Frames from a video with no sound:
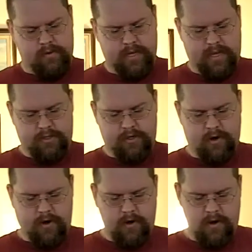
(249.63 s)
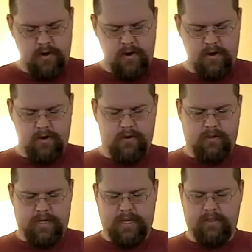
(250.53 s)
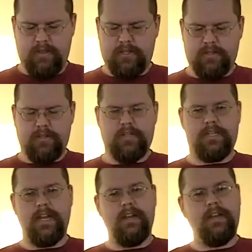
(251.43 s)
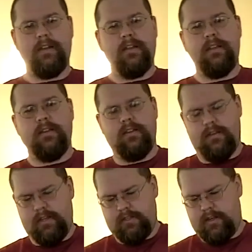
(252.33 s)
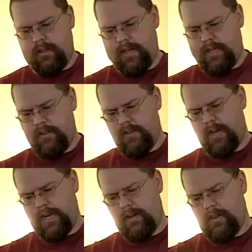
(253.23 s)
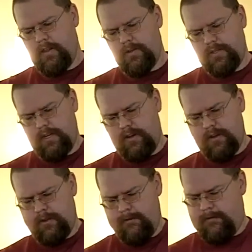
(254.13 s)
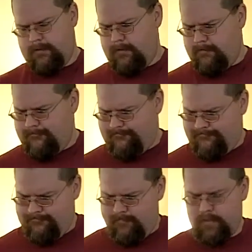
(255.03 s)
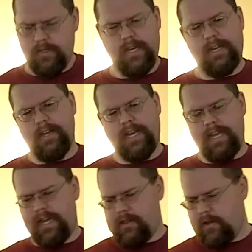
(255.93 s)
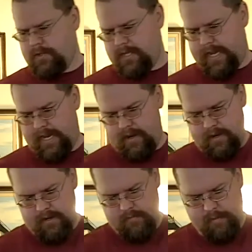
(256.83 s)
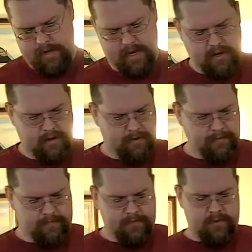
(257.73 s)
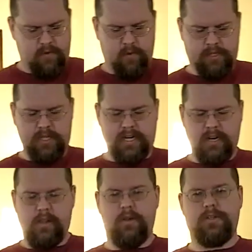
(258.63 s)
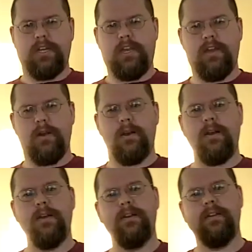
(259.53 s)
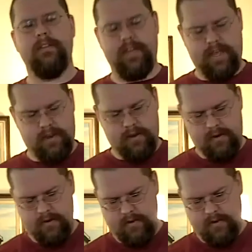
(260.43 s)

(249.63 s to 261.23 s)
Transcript: it gets harder and harder. Like at this setting, it's unlikely that I can close it. See, I can't close that. But once I could close it here, then